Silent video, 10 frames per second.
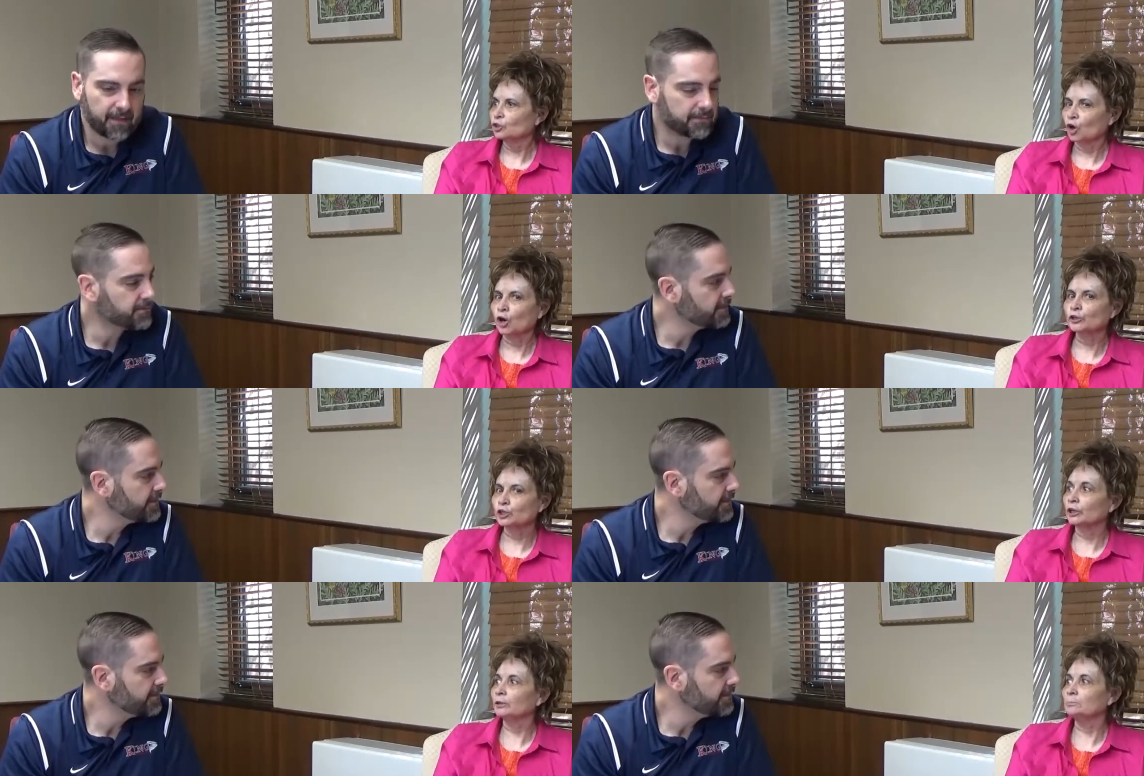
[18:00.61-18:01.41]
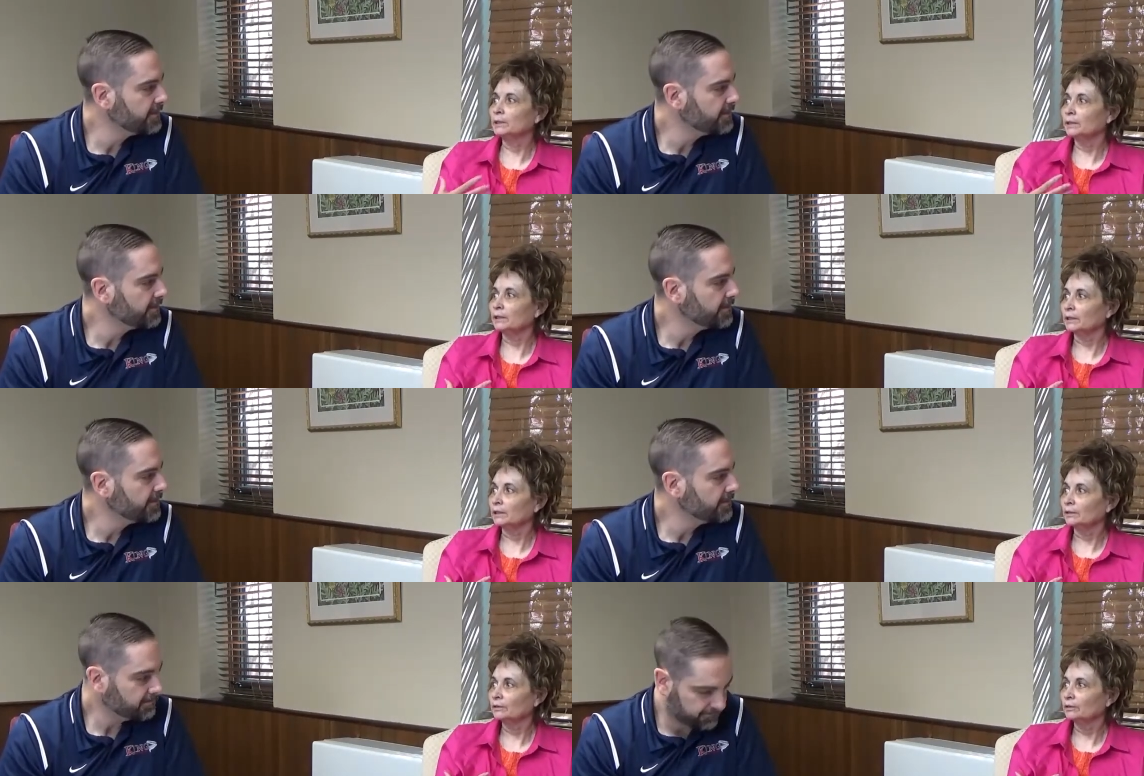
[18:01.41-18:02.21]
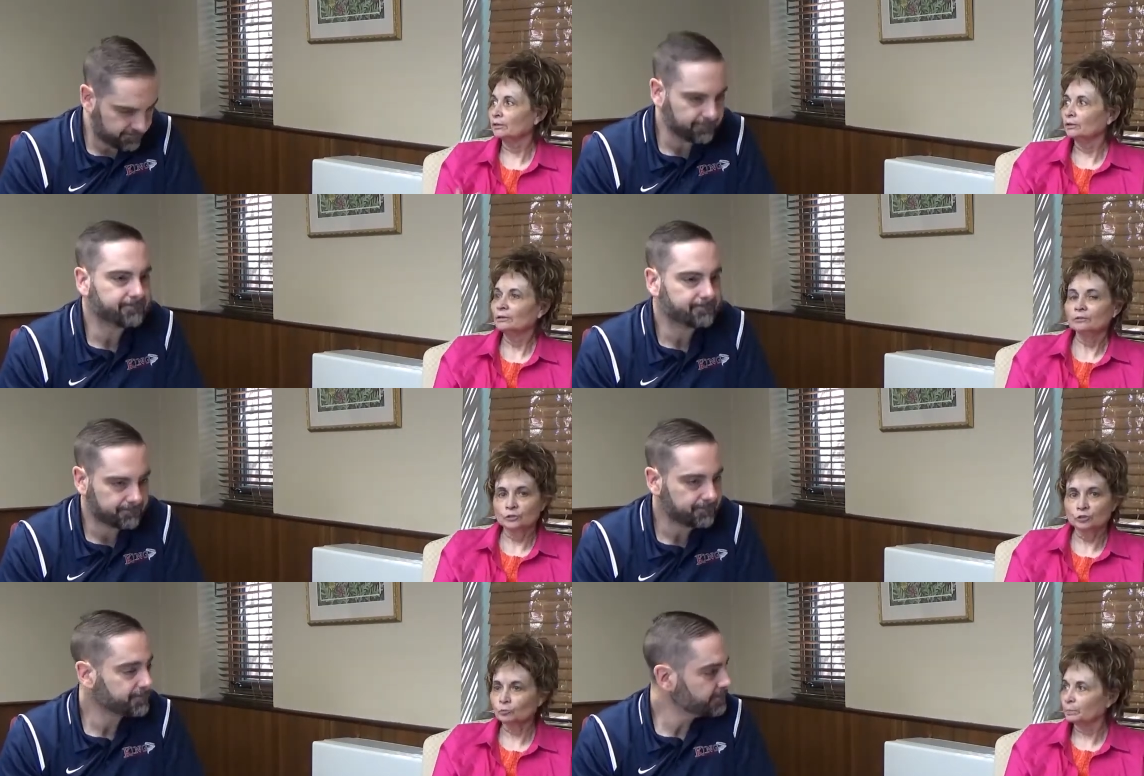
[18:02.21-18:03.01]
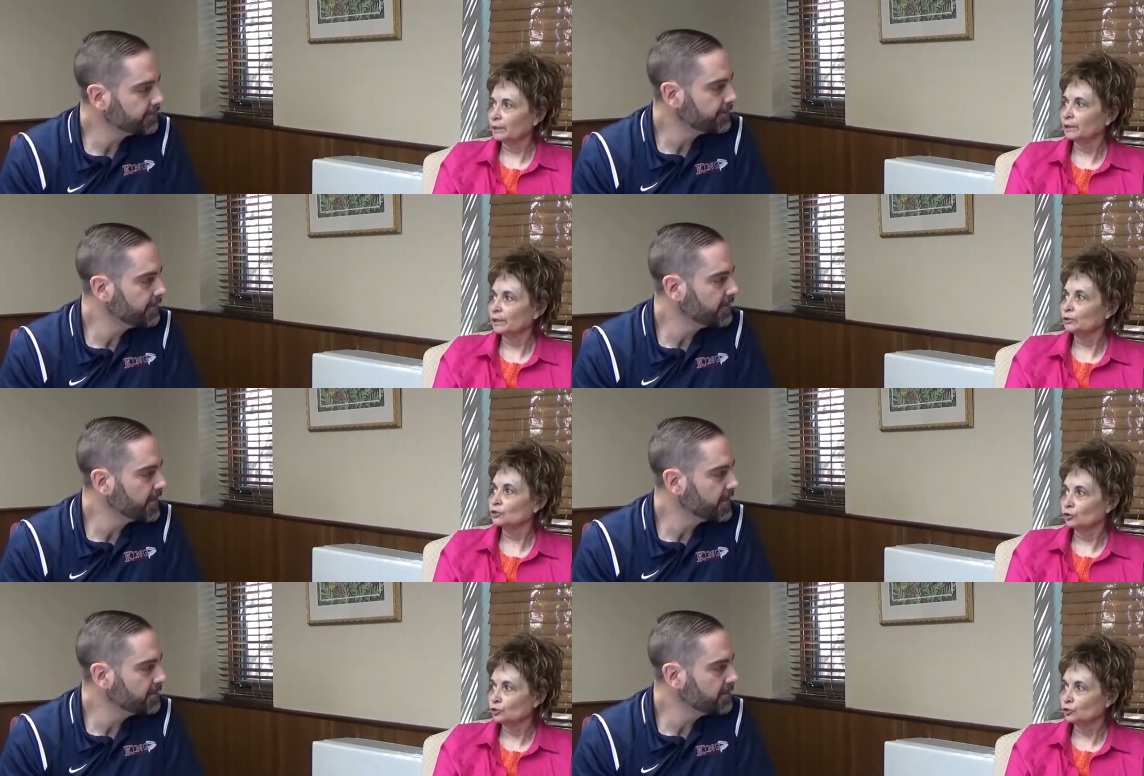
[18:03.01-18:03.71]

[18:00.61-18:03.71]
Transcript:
Speaker 1: charging me mm -hmm. to be to